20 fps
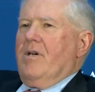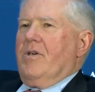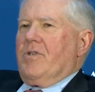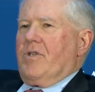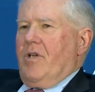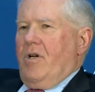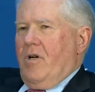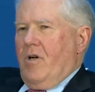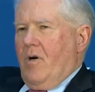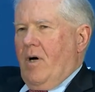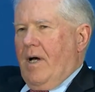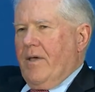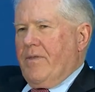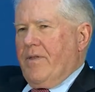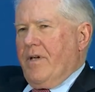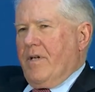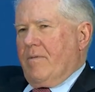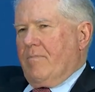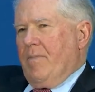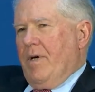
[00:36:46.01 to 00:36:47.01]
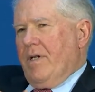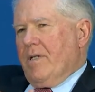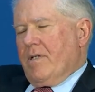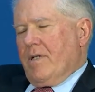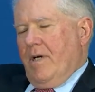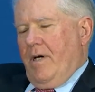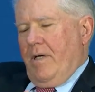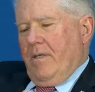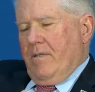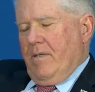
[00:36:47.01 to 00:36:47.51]
So I think
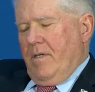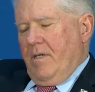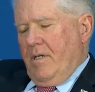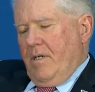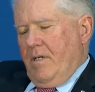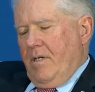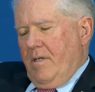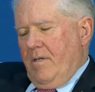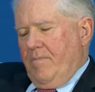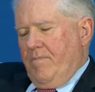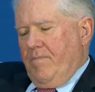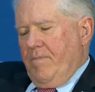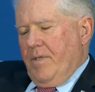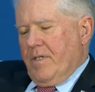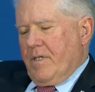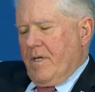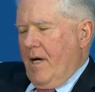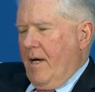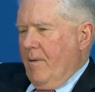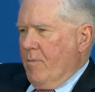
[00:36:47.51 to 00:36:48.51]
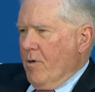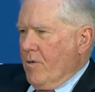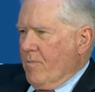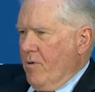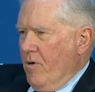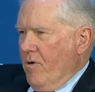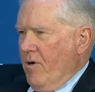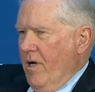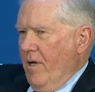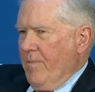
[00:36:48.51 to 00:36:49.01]
based on the Skyberg
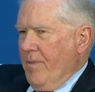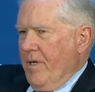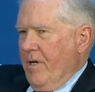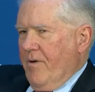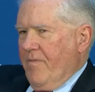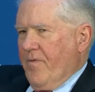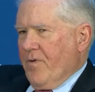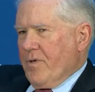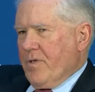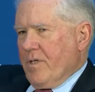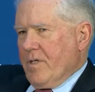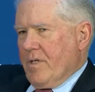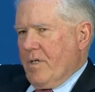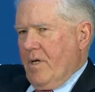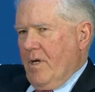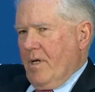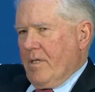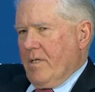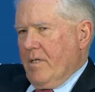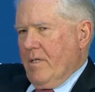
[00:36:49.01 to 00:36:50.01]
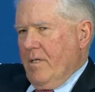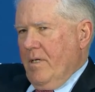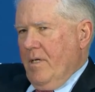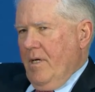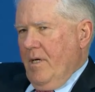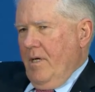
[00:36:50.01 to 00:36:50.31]
program the Air Force has conducted,